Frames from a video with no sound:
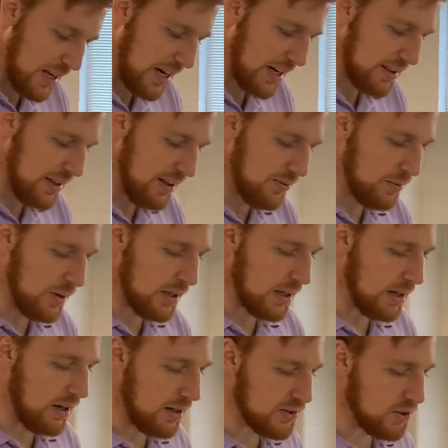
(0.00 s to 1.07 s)
And I think
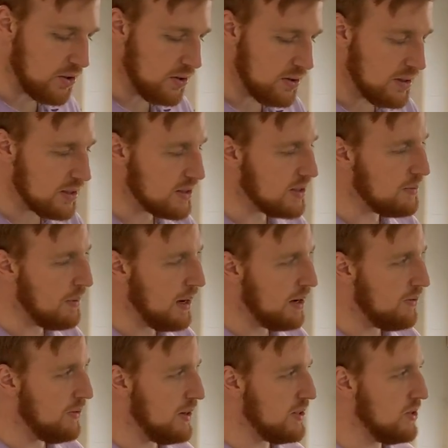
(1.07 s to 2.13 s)
God's goodness is
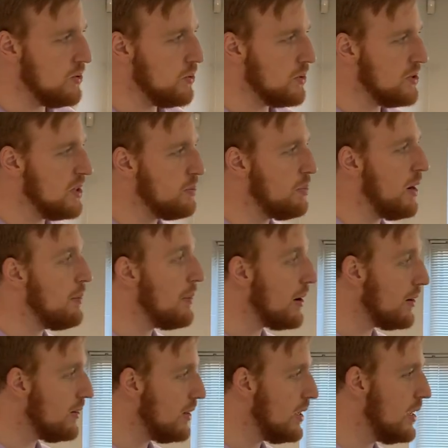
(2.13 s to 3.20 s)
manifested towards us
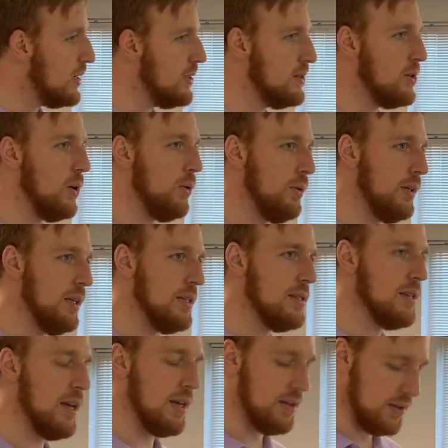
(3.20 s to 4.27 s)
primarily in His
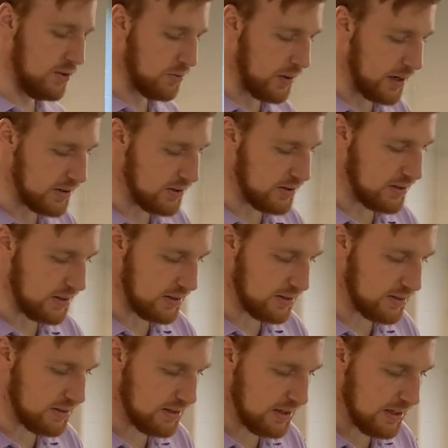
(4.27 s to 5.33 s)
holiness and His
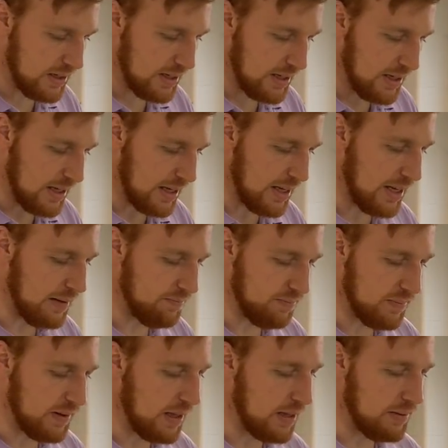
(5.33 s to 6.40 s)
righteousness.
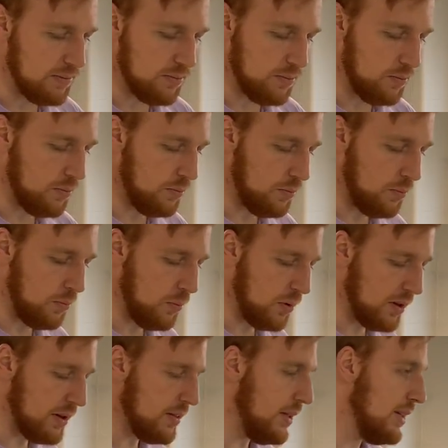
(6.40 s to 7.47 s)

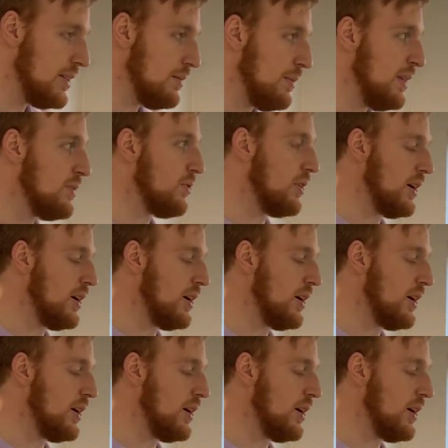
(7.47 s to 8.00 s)
One of the things it means